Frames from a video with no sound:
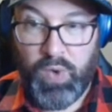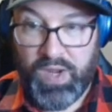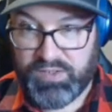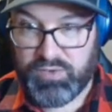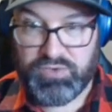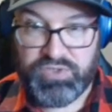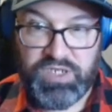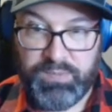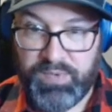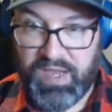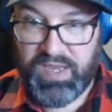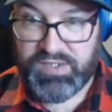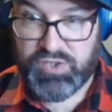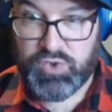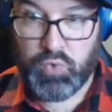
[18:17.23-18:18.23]
way too cheap
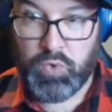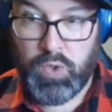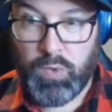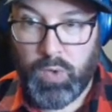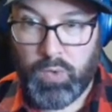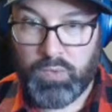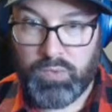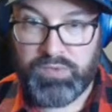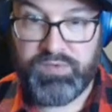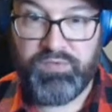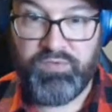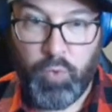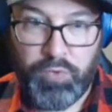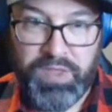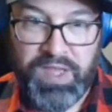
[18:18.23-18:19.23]
and too low owned
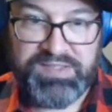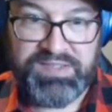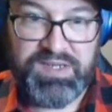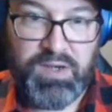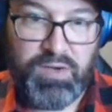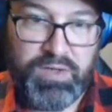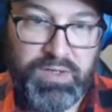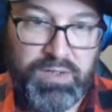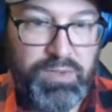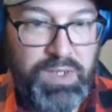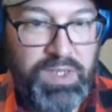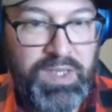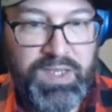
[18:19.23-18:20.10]
for that scenario.